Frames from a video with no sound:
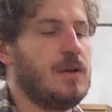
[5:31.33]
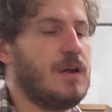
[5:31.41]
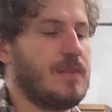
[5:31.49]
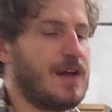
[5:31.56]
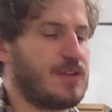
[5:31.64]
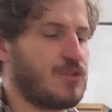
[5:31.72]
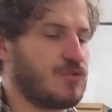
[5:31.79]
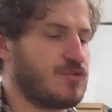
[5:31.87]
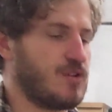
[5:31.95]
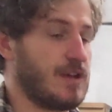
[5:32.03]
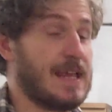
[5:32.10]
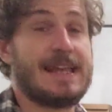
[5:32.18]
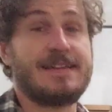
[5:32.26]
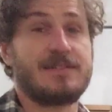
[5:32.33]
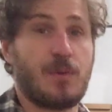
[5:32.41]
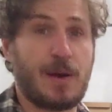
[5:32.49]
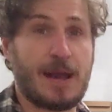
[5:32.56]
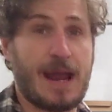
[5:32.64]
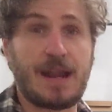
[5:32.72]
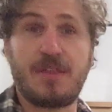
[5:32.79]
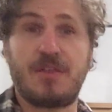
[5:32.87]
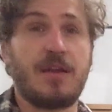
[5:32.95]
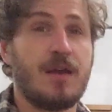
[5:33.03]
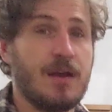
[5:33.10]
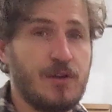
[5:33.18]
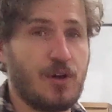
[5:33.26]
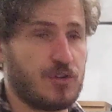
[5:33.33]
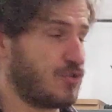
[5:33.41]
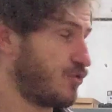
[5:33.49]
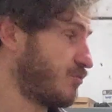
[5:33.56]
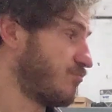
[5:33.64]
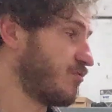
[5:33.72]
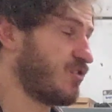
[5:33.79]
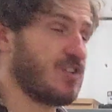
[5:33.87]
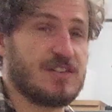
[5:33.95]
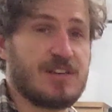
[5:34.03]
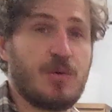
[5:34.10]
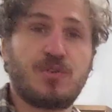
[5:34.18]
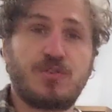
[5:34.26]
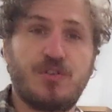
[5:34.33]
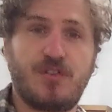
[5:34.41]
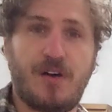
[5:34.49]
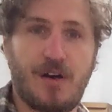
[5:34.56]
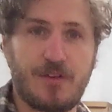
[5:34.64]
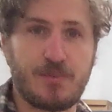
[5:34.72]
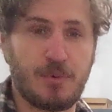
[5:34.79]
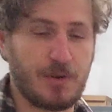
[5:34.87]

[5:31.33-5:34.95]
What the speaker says: and that does eat away at anything. Not just CT125s,